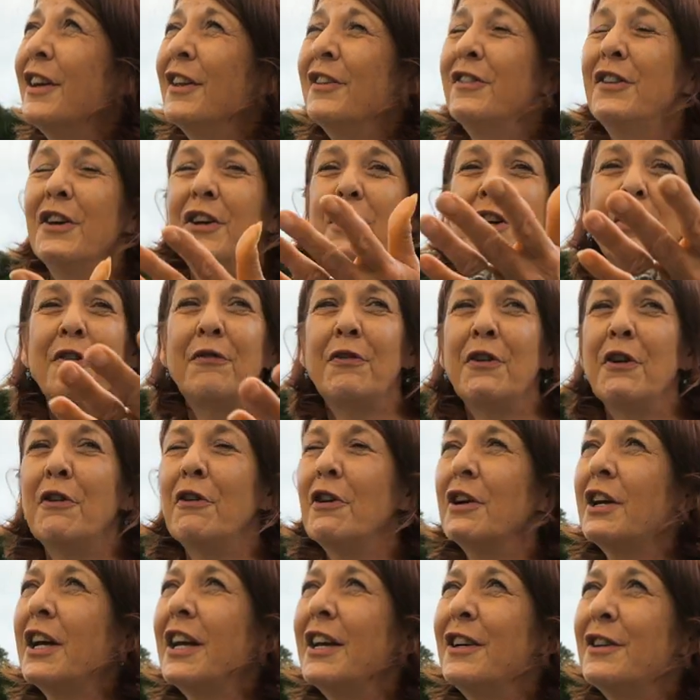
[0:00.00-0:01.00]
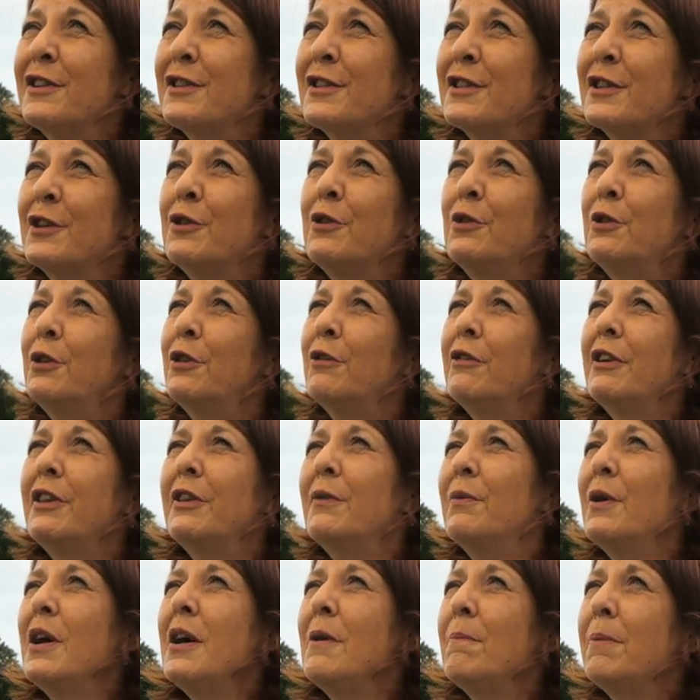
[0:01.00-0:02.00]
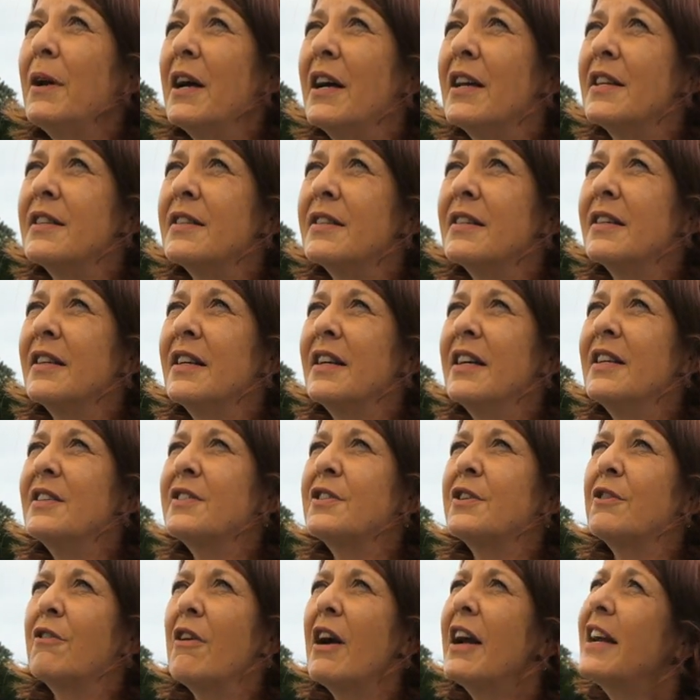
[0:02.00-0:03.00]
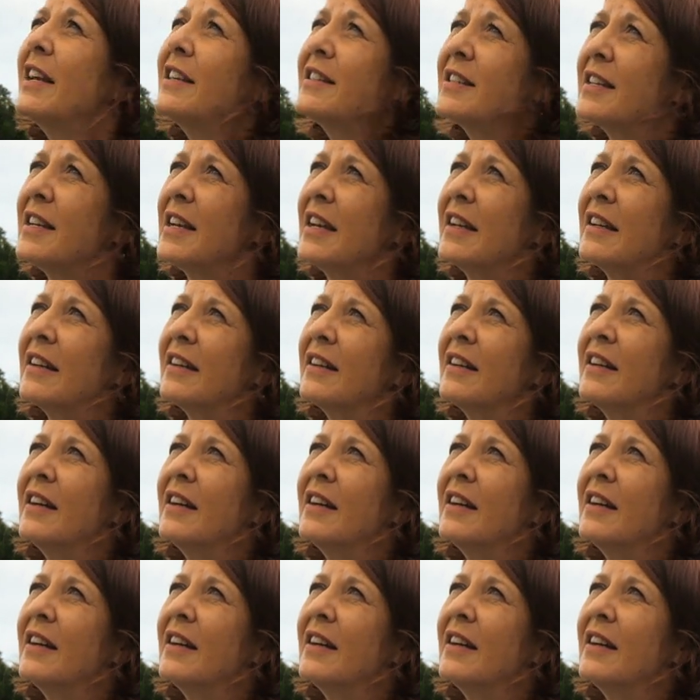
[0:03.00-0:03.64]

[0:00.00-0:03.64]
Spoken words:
than if you were a kid at school or in the workplace. It's crazy.